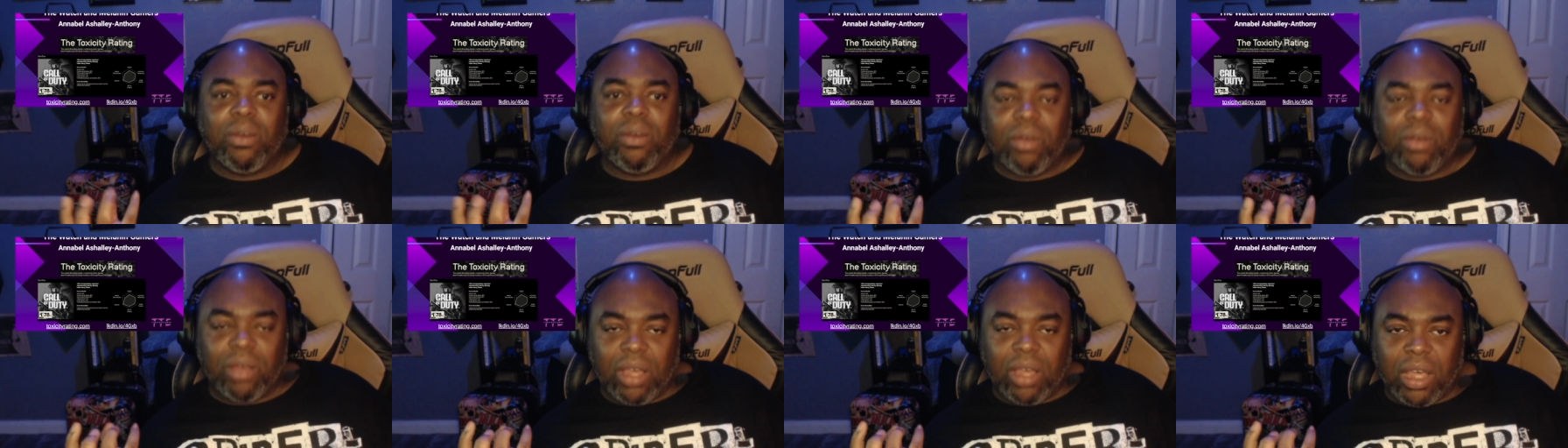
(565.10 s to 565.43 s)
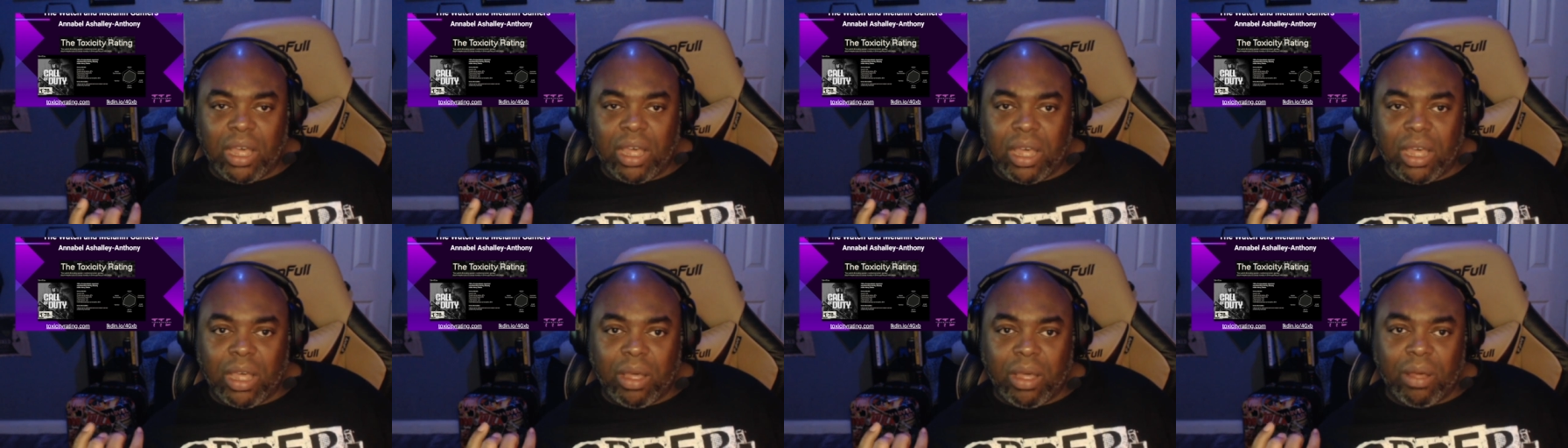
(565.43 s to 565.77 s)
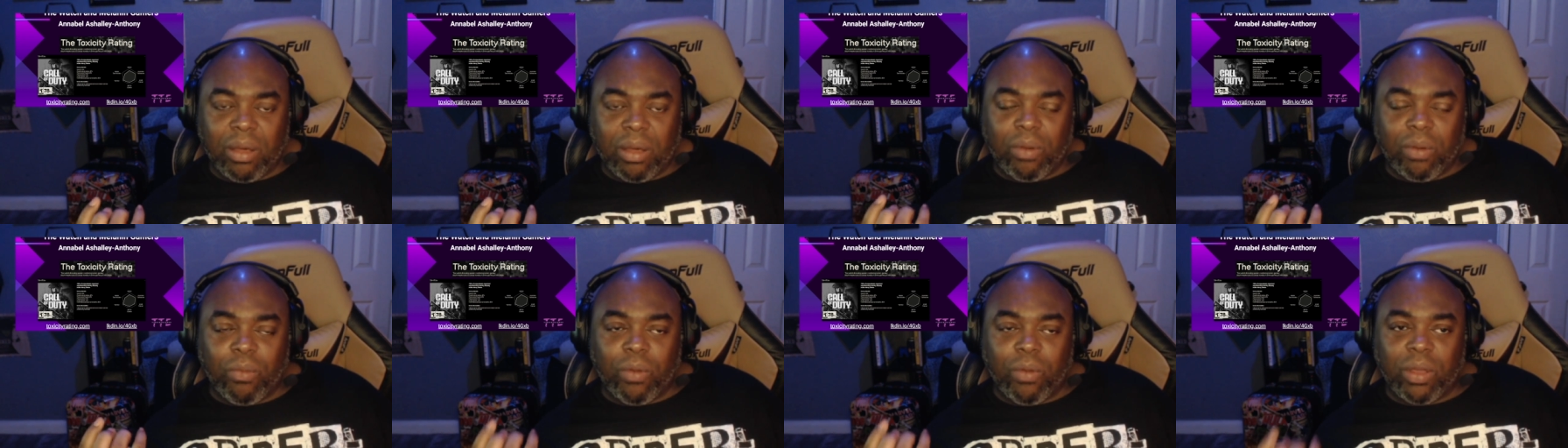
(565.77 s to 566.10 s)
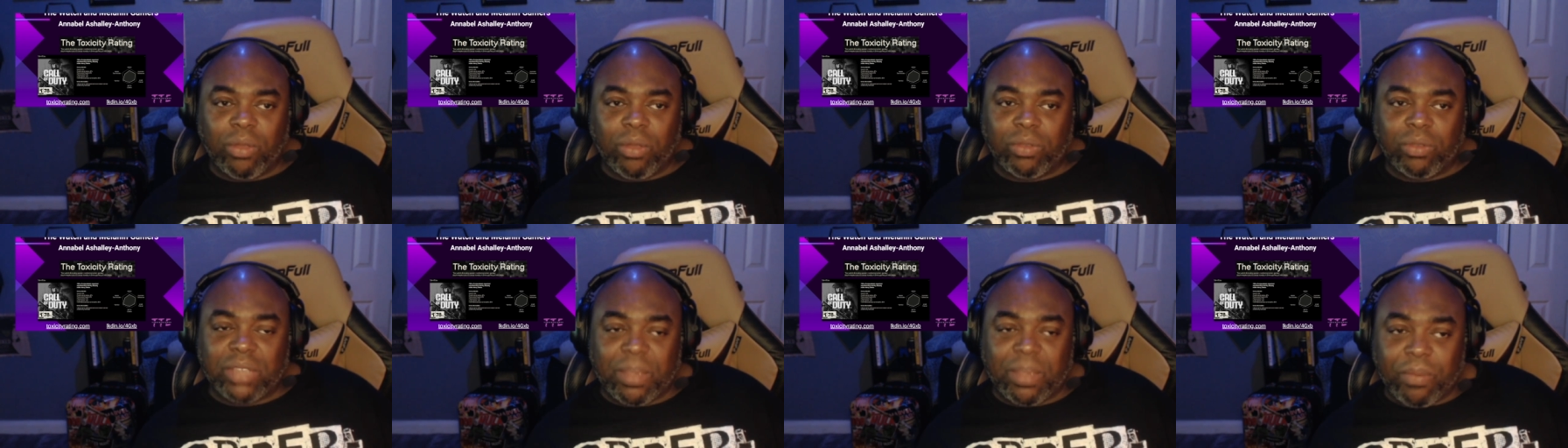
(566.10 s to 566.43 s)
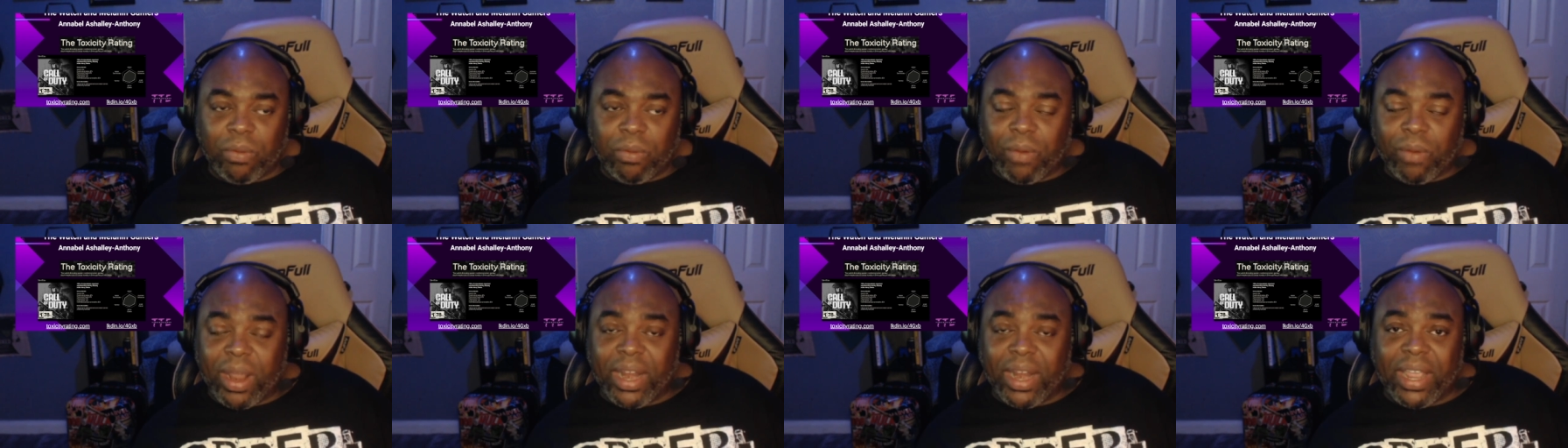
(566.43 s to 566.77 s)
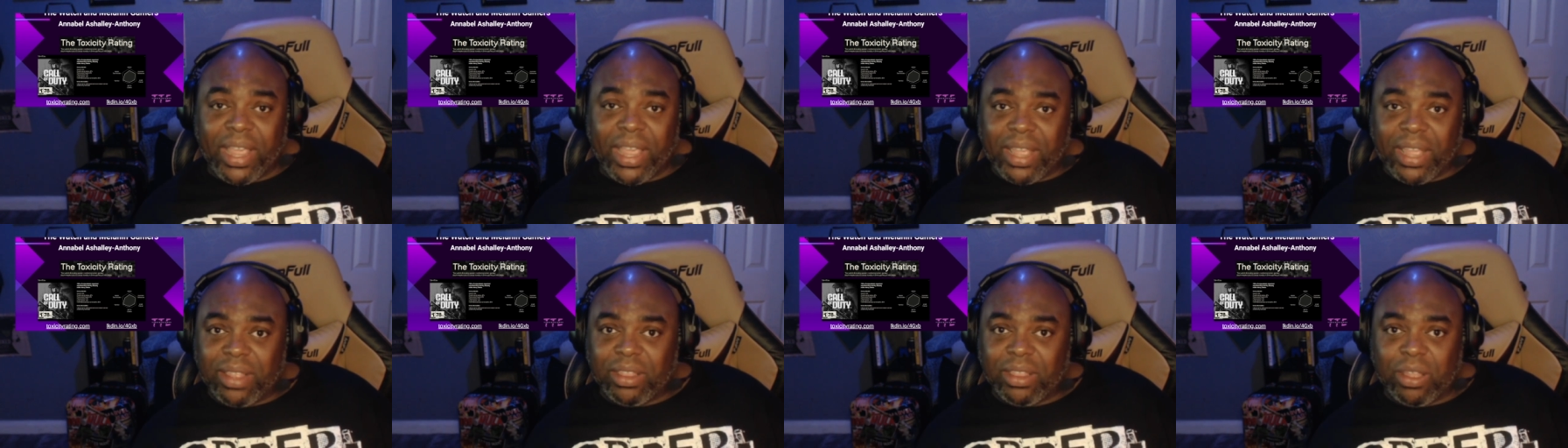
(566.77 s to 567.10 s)
uh, what type of rating
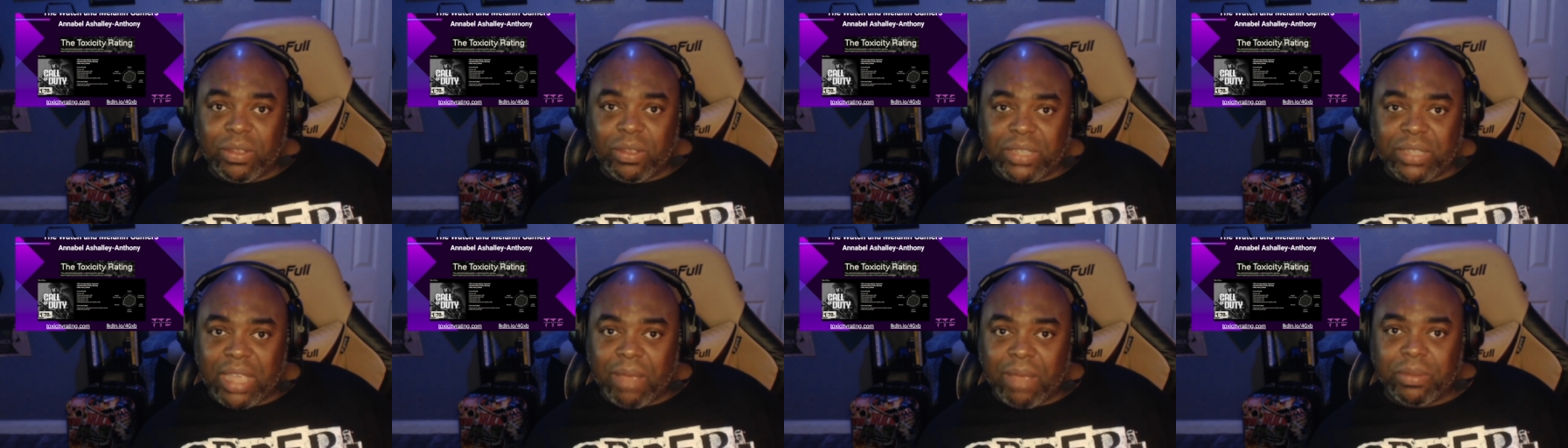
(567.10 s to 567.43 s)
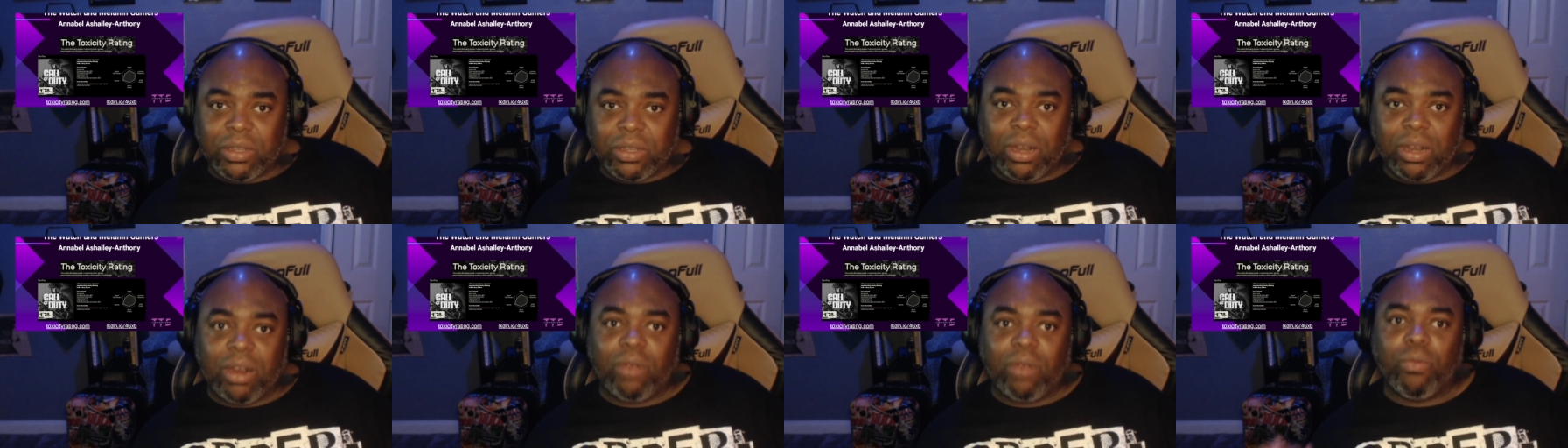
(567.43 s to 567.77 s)
those games are,